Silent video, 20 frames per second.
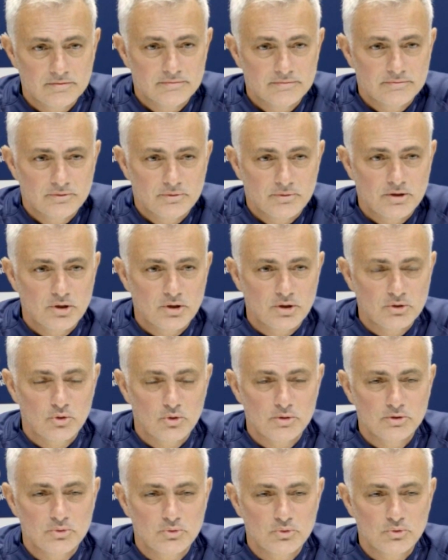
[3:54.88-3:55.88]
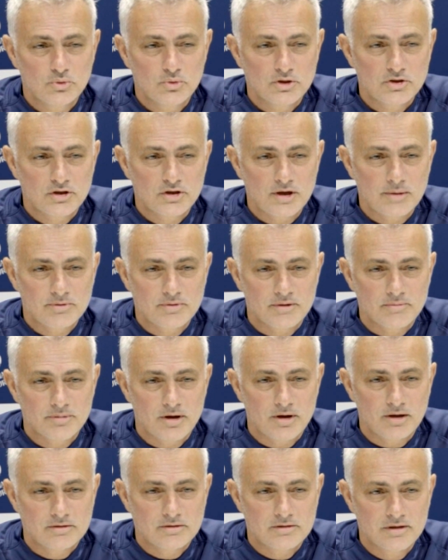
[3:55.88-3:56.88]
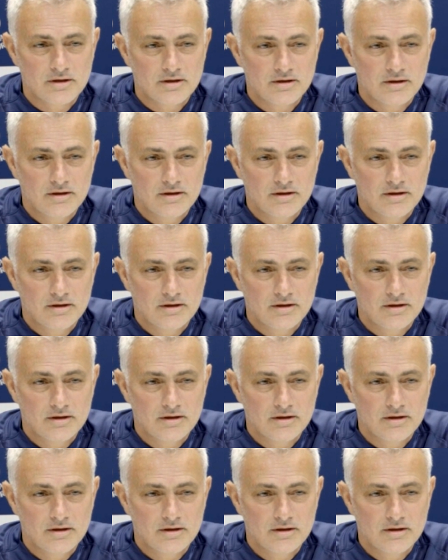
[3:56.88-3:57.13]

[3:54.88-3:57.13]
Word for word: You are not going to do a chapter about